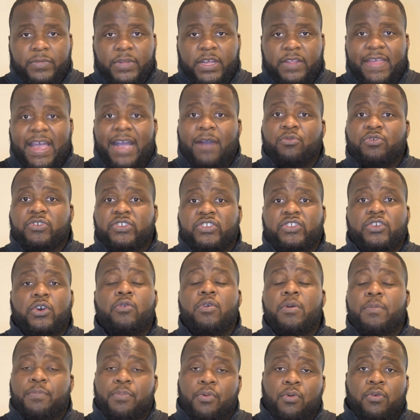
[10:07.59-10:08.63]
That was so
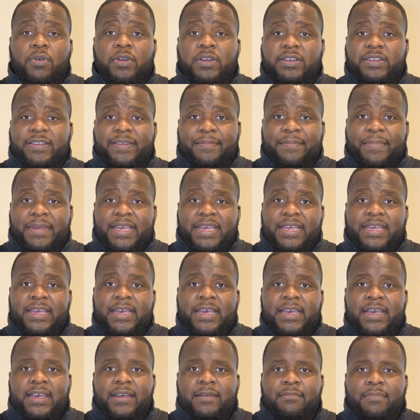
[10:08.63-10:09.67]
important to me
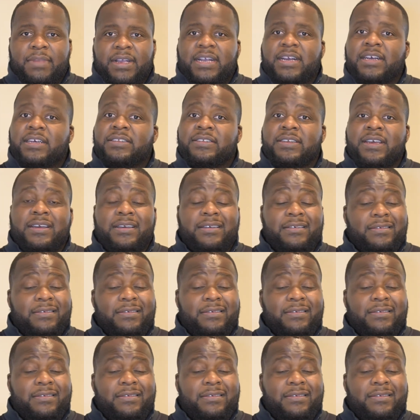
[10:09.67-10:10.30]
because